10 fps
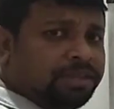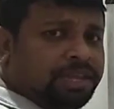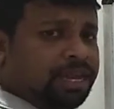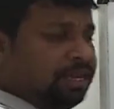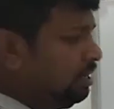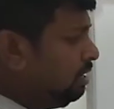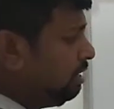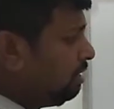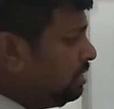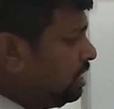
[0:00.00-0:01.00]
then
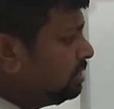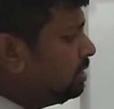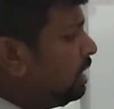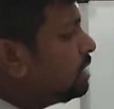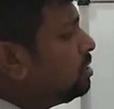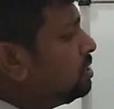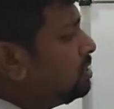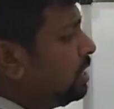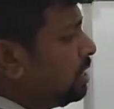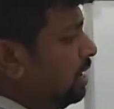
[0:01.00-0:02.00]
these electrons
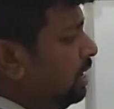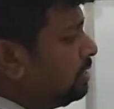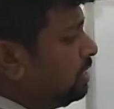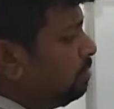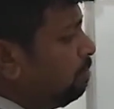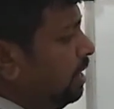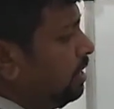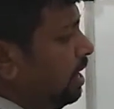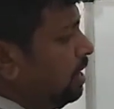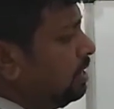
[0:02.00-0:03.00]
are collected by
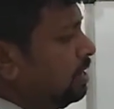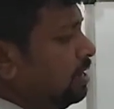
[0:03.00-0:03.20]
the